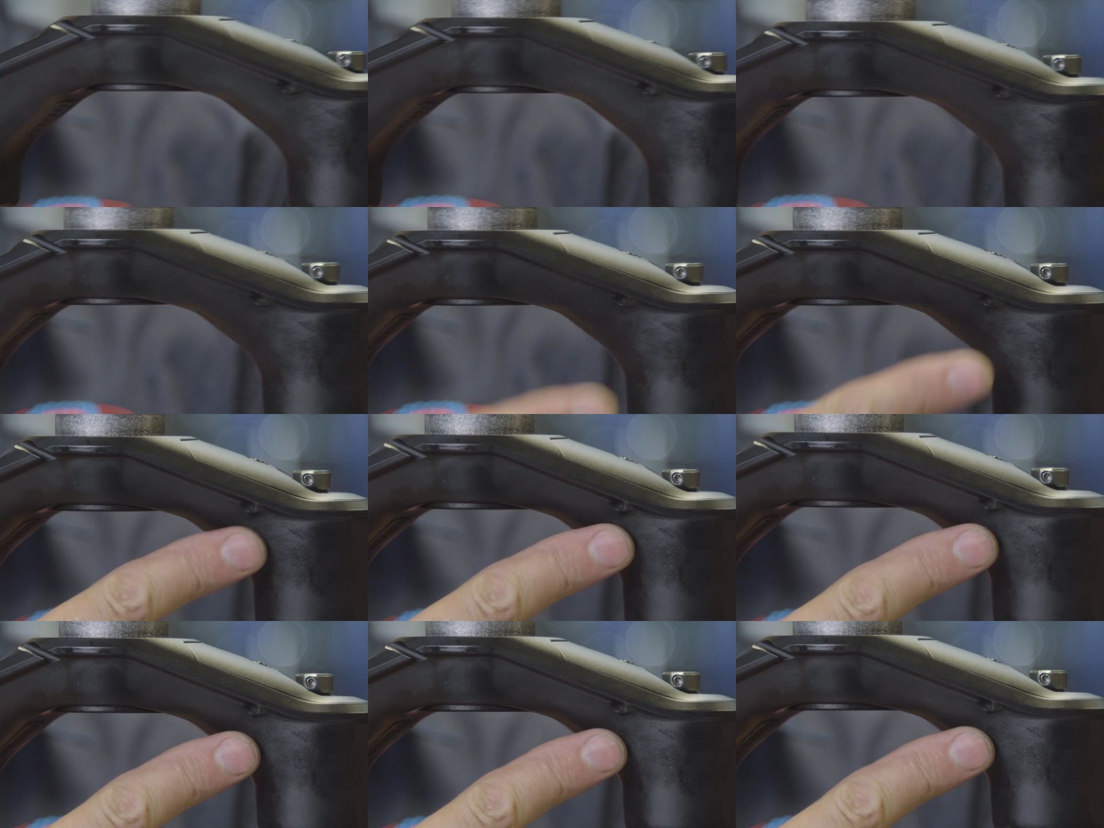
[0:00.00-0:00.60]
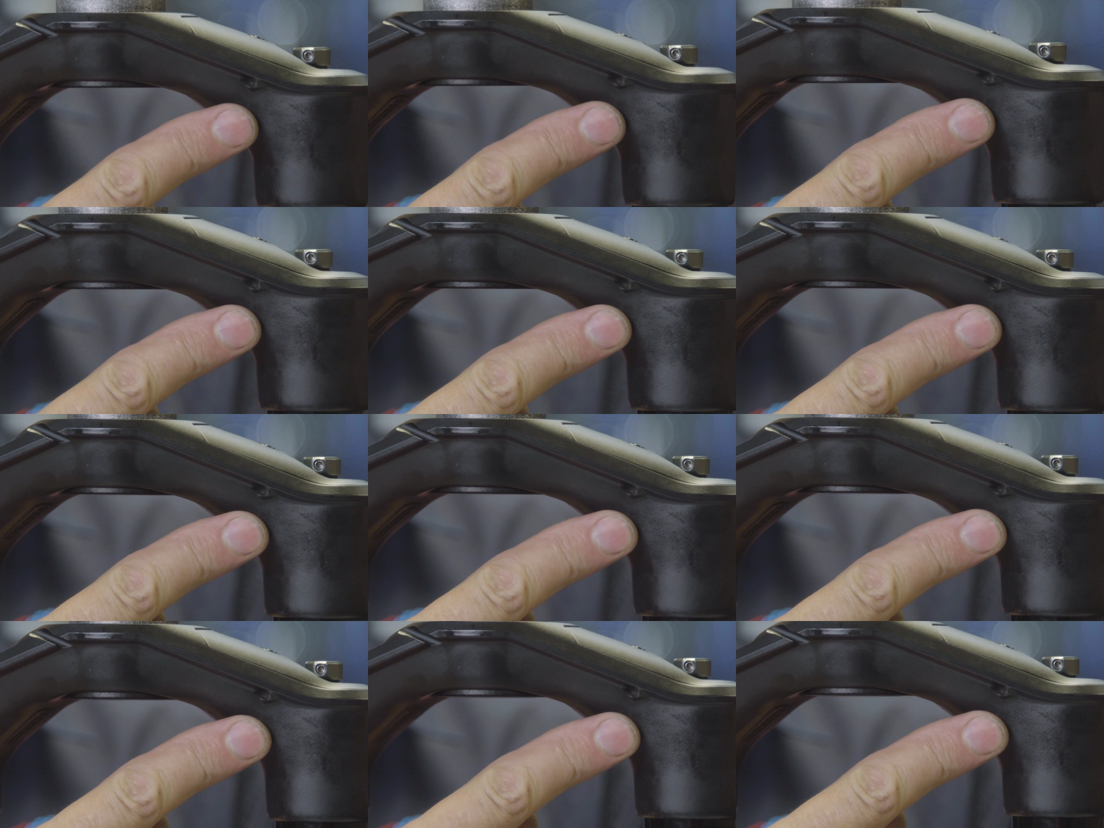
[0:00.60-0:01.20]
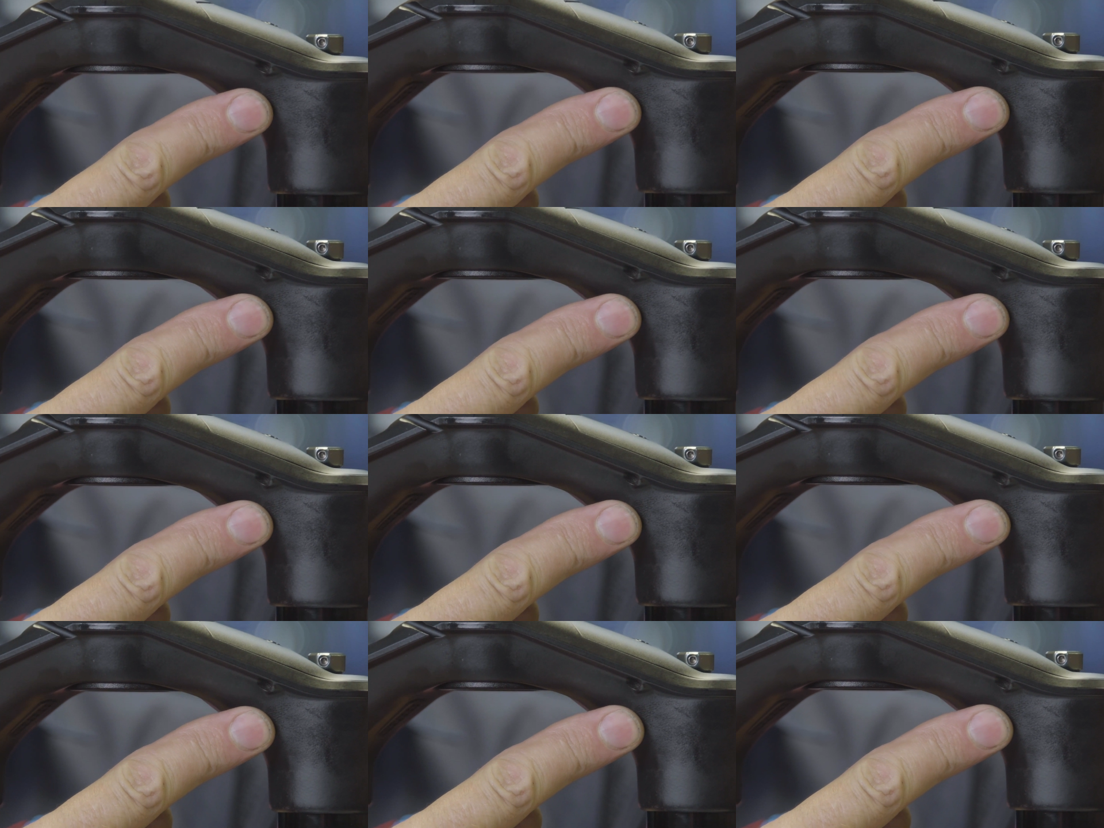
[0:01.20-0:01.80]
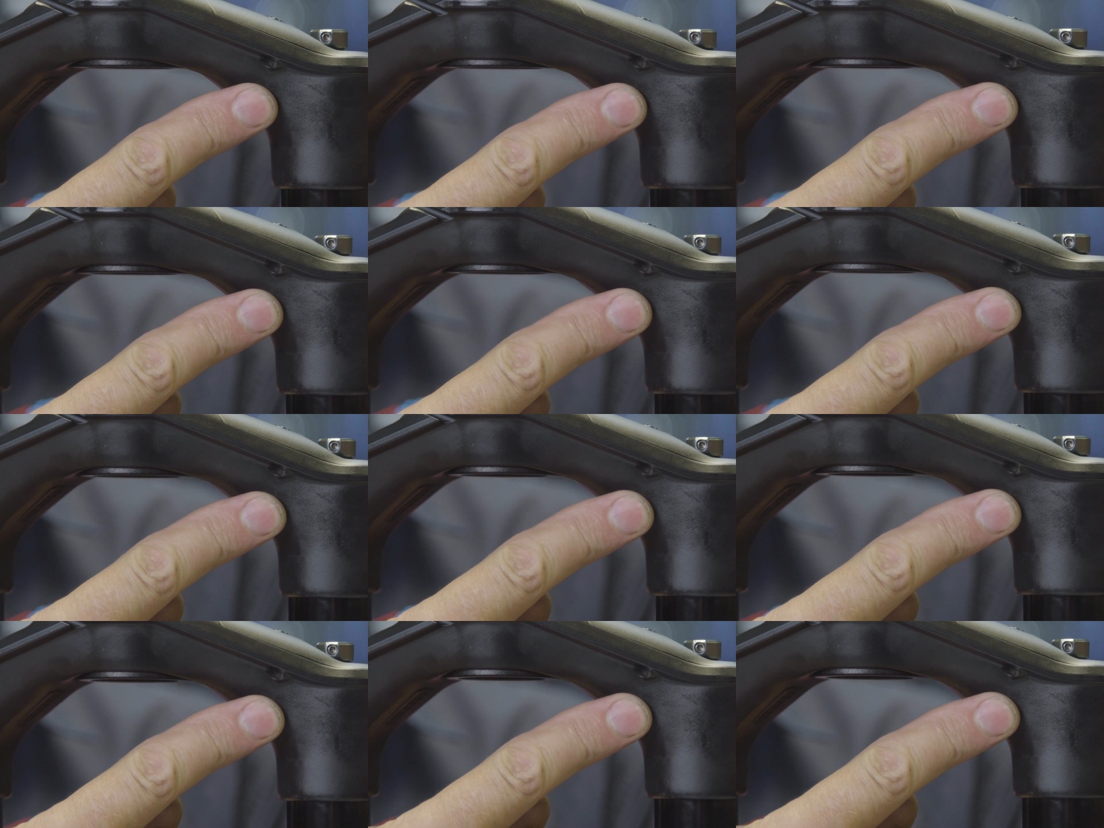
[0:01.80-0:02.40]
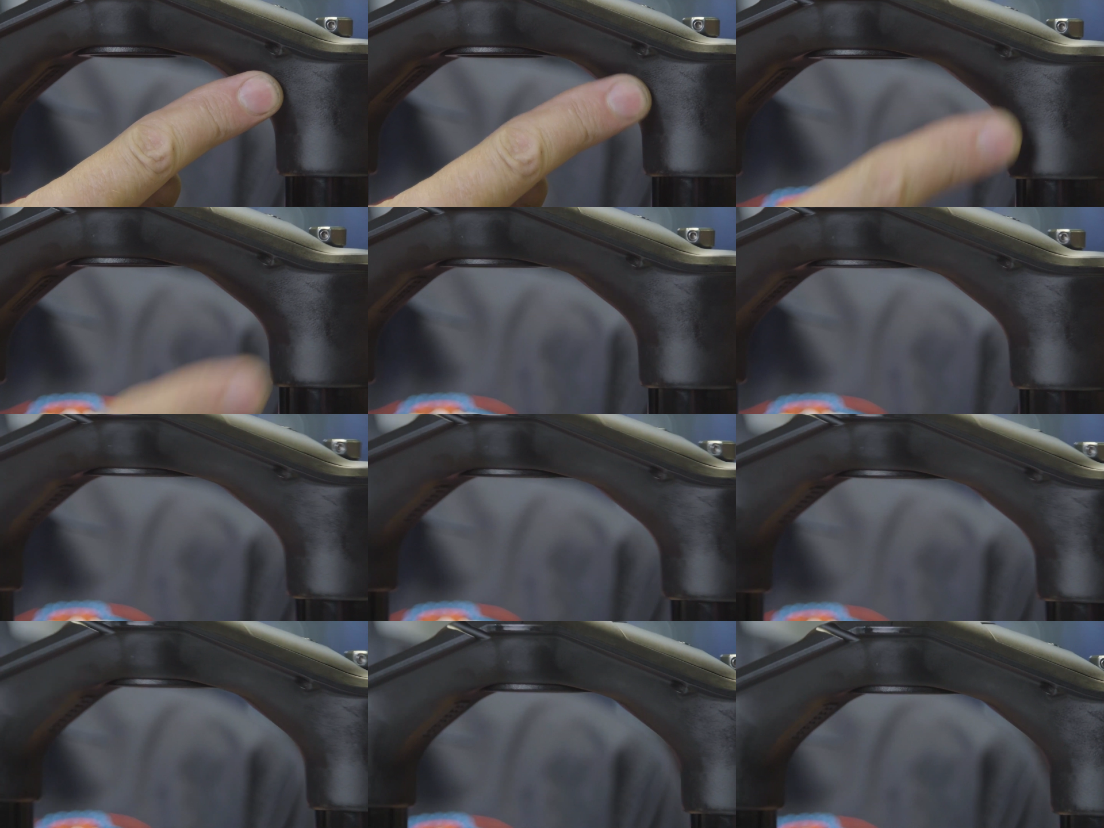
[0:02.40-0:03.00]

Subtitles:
Nobody's mouth can be seen.